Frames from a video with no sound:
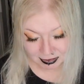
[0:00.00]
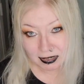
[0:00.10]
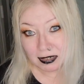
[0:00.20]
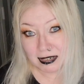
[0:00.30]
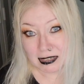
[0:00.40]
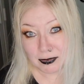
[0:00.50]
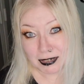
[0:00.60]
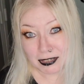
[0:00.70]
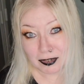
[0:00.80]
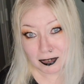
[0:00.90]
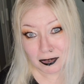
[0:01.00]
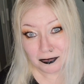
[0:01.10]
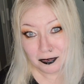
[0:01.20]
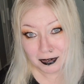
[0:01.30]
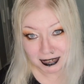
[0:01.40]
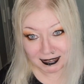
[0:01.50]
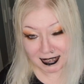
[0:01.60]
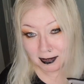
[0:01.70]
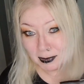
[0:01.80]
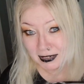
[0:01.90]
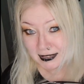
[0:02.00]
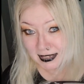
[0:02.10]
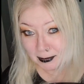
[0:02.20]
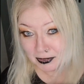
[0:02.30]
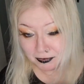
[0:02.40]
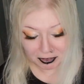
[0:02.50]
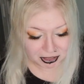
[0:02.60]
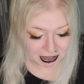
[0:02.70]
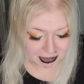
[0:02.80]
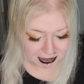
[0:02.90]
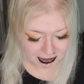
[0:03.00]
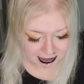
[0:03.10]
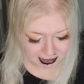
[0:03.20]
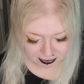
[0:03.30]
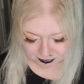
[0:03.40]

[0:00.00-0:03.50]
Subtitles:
This one is also 4XL, but this time it's from Shein itself.